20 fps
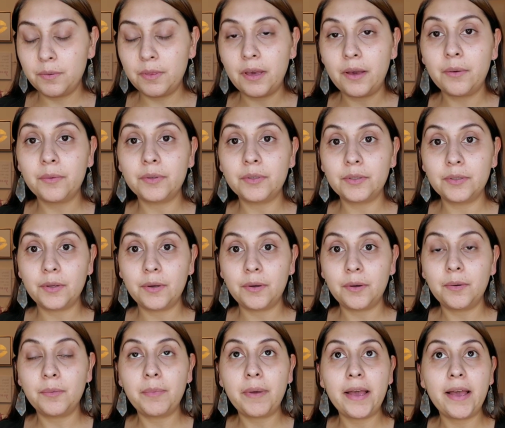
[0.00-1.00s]
That was
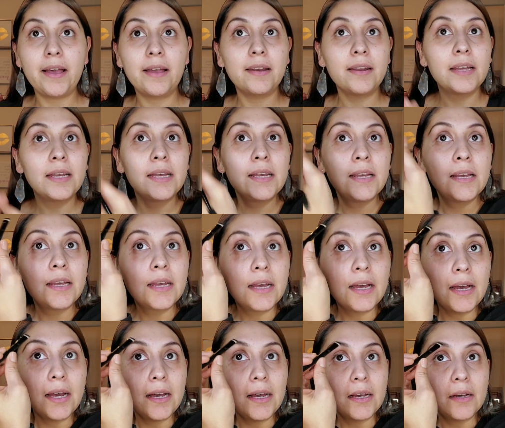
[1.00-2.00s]
so bad.
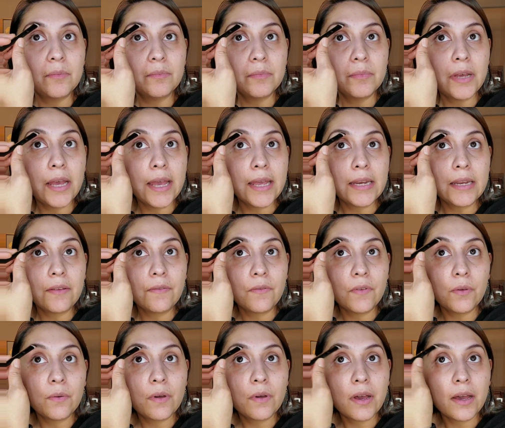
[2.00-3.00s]
And if
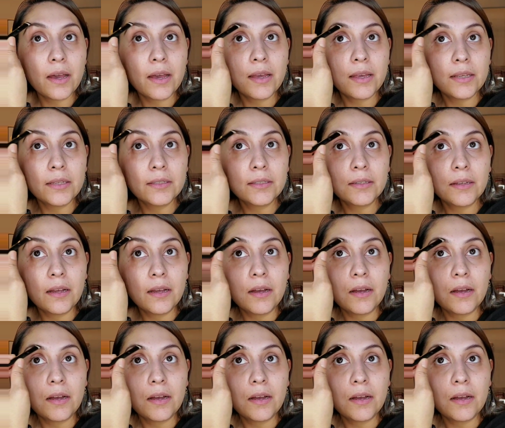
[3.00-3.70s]
you guys